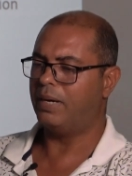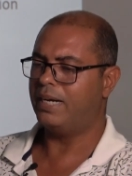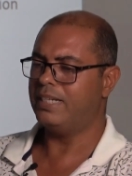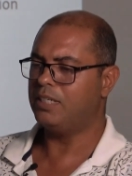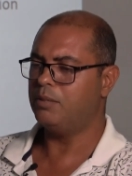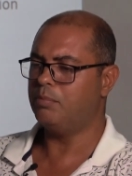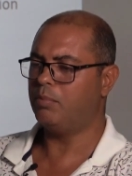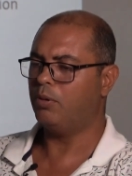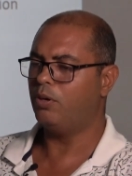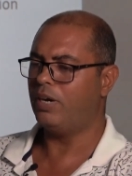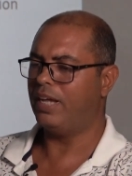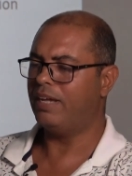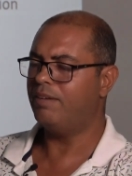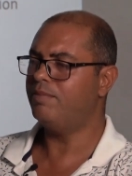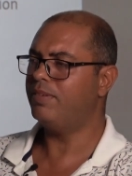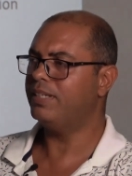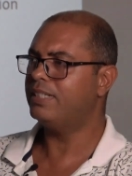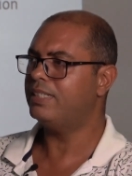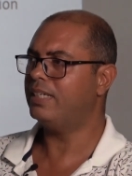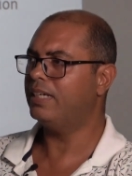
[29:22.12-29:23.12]
principal
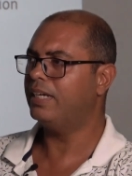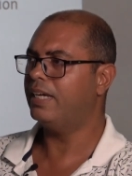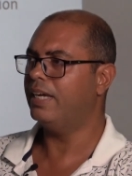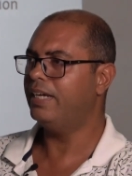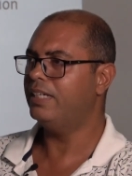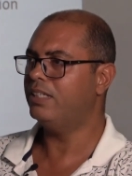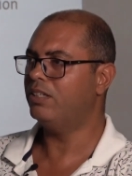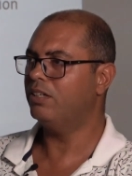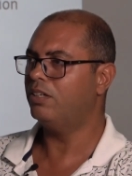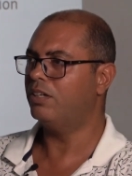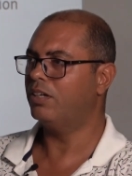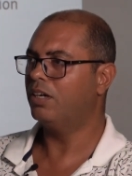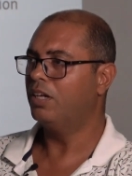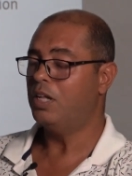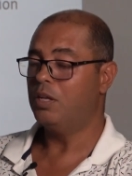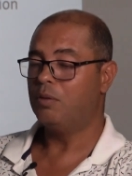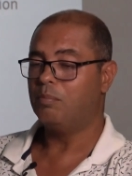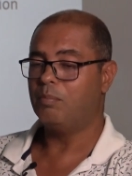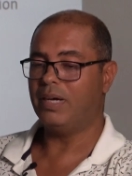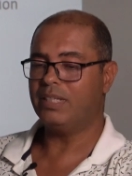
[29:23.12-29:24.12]
investigator,
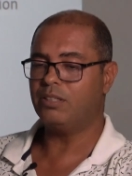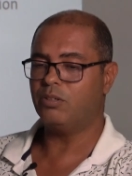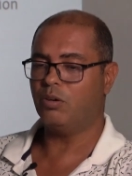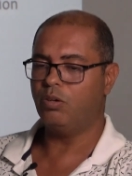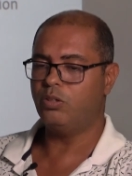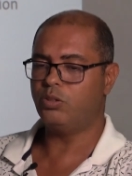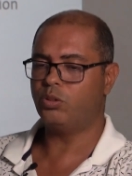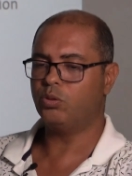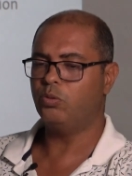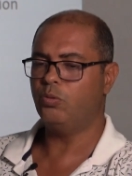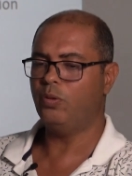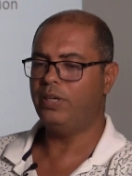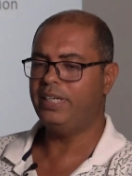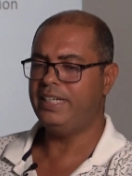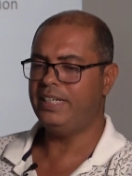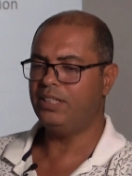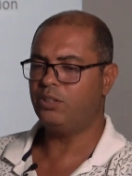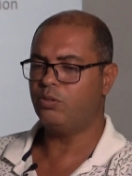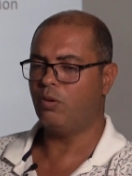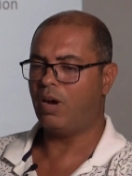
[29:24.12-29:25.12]
but also we
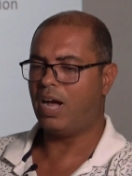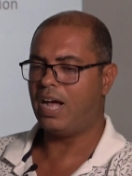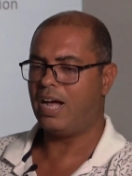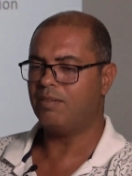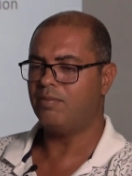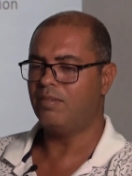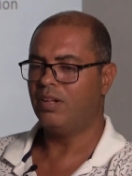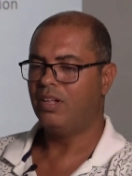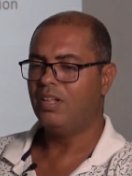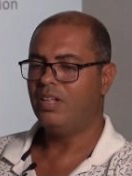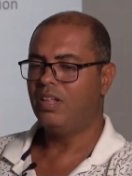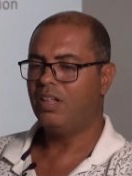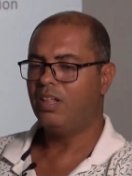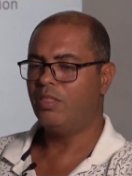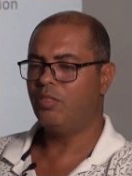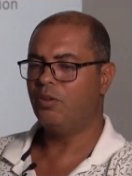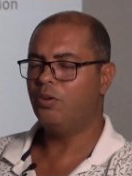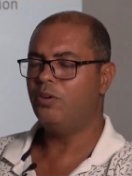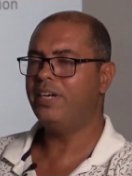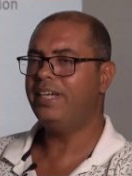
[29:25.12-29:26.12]
need to have
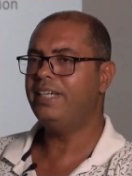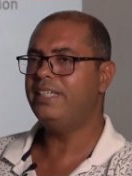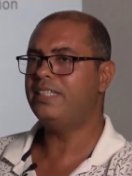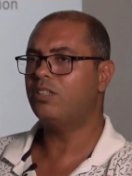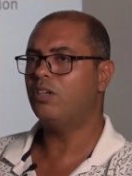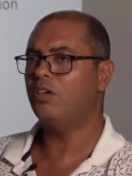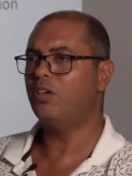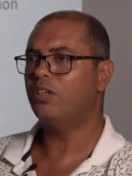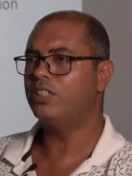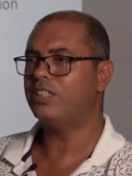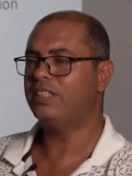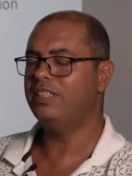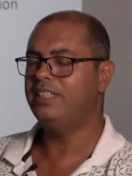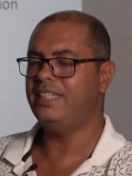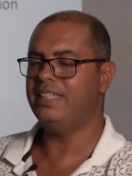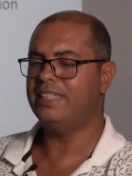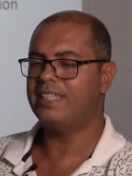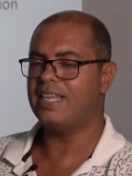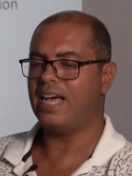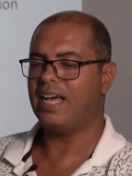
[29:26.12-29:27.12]
the research
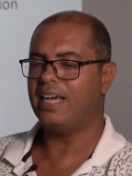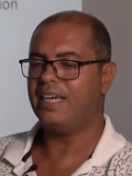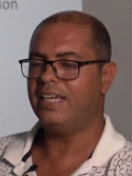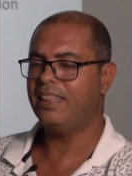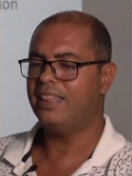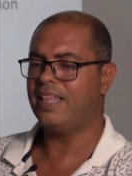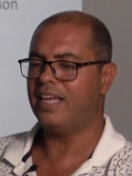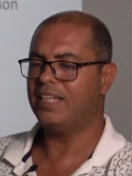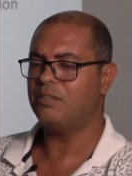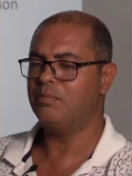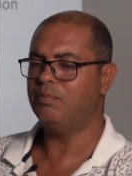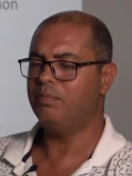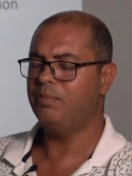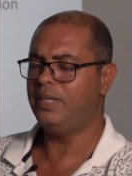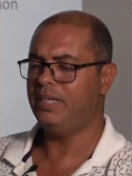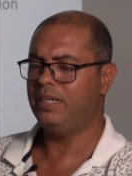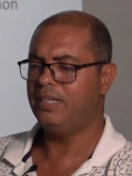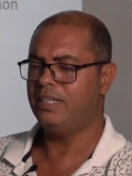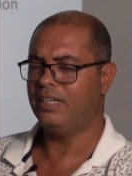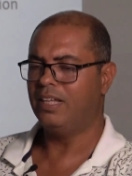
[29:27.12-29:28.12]
design. That
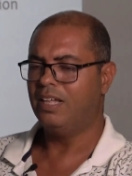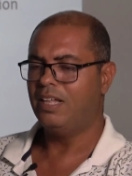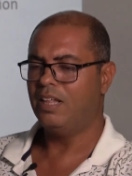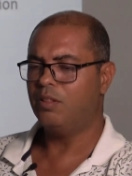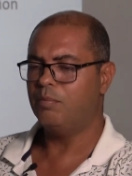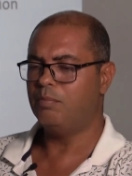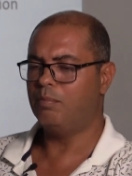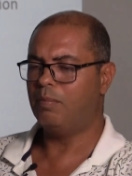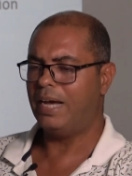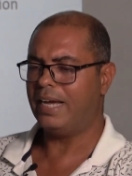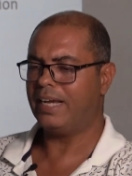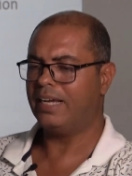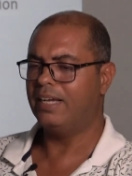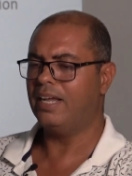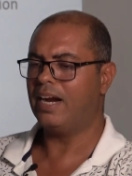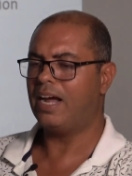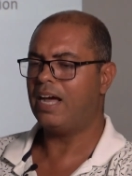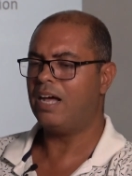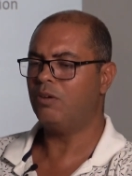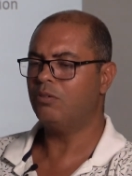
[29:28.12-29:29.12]
means the
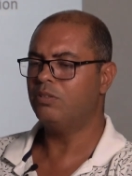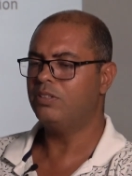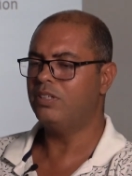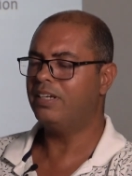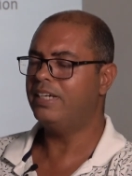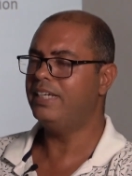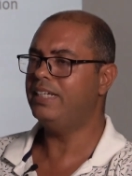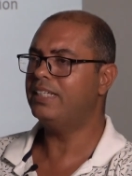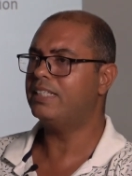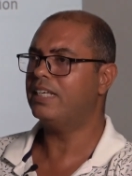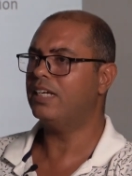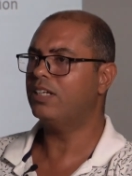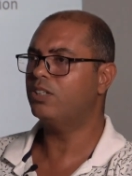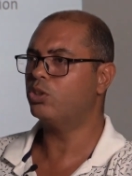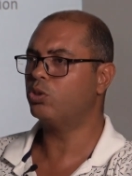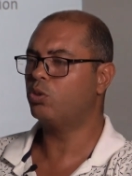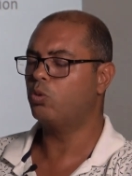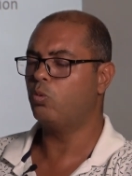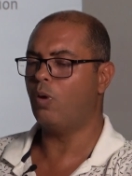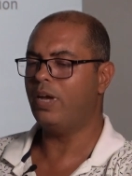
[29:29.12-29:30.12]
background,
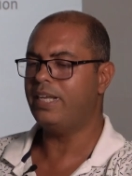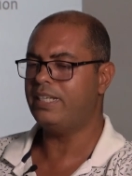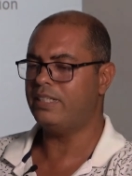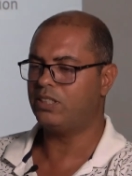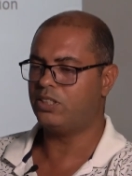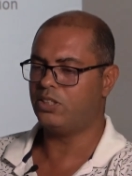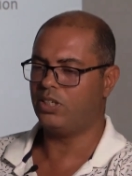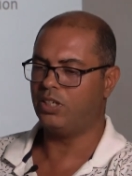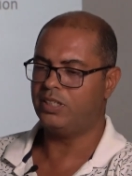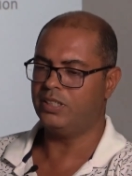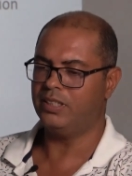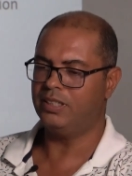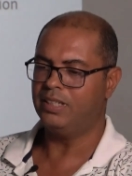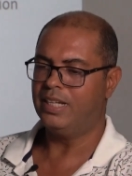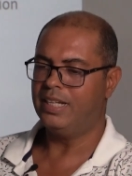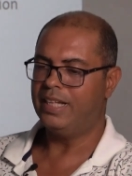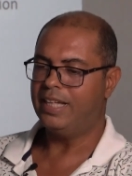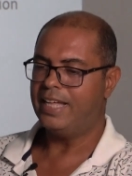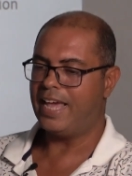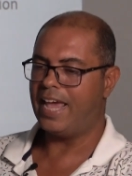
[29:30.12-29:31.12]
research
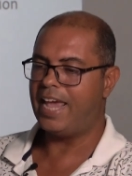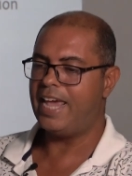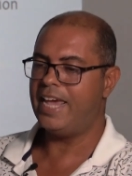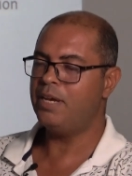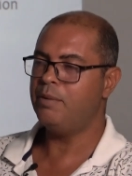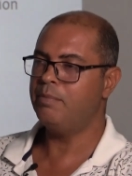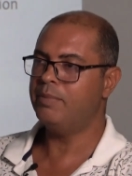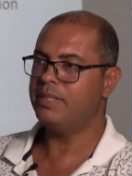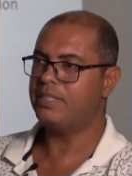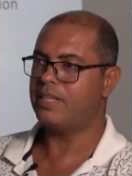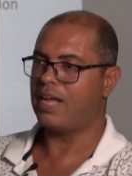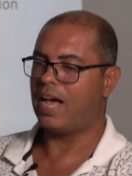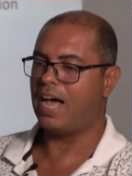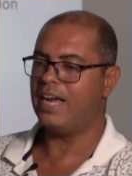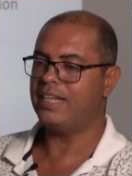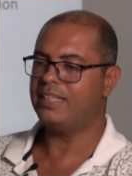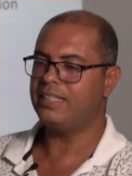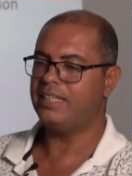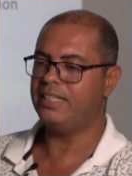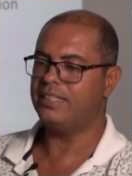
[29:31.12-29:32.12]
question, aims,
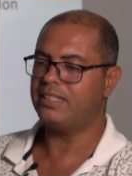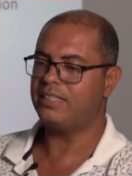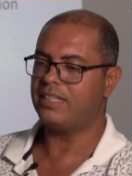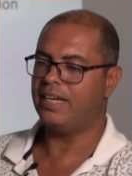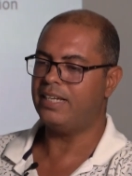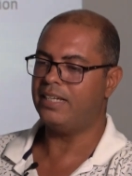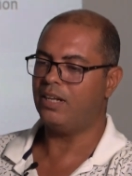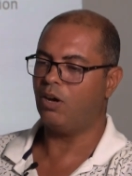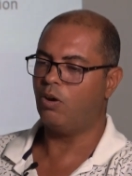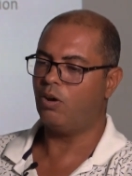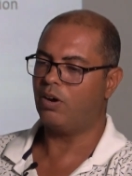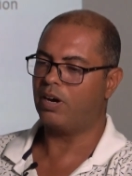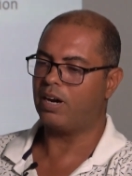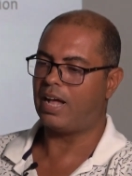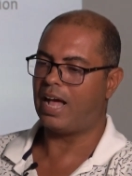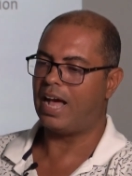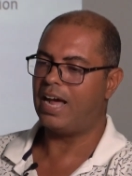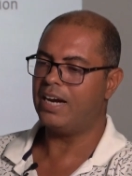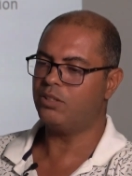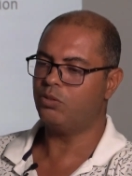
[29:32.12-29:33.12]
artist or
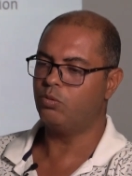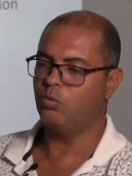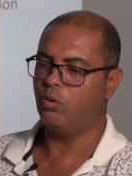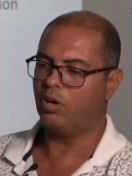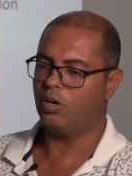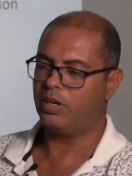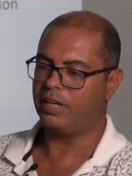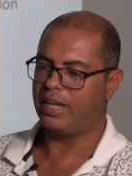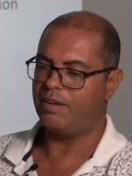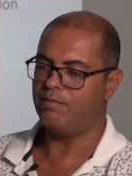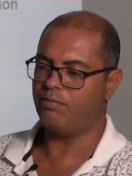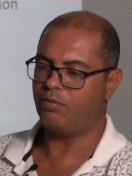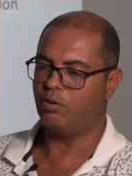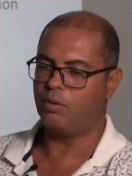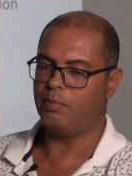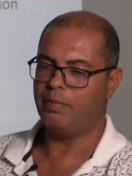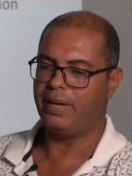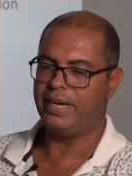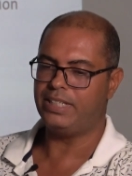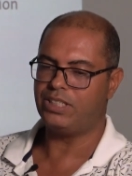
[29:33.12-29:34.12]
artwork
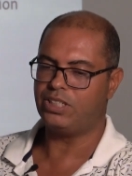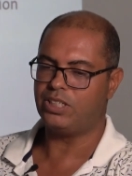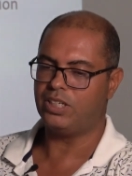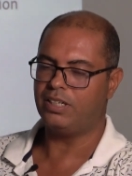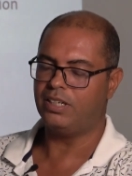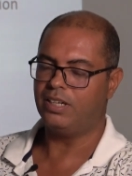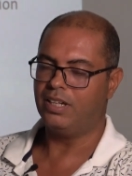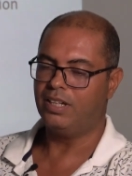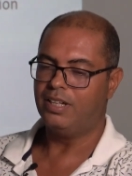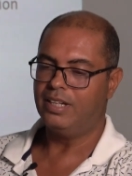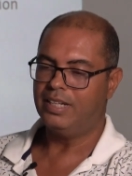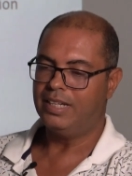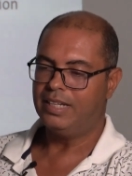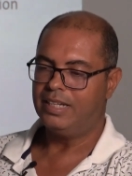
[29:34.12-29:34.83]
information